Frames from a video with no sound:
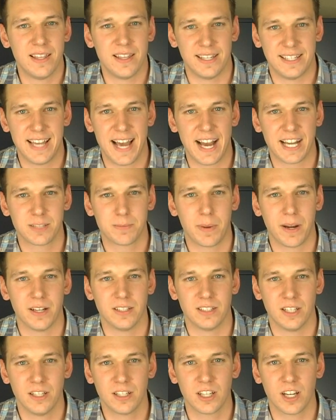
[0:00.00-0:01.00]
The
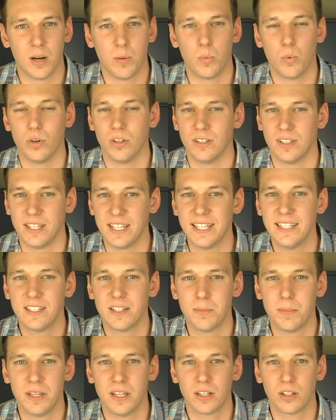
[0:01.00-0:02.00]
taxpayer's income will need
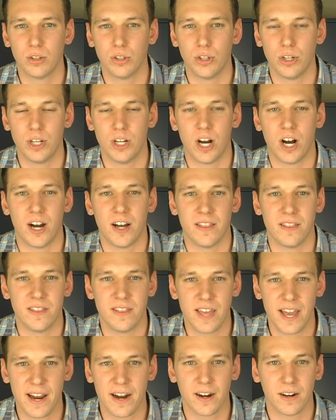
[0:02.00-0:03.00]
to be included
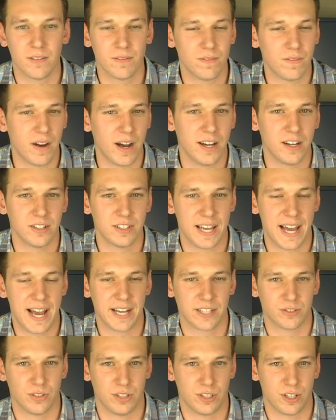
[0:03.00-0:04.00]
on their final
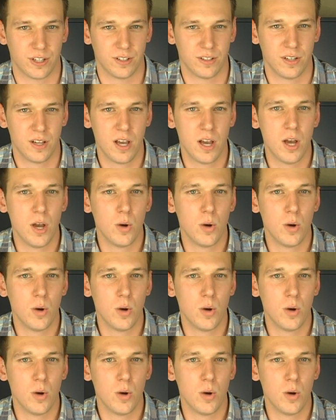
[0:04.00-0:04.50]
tax return,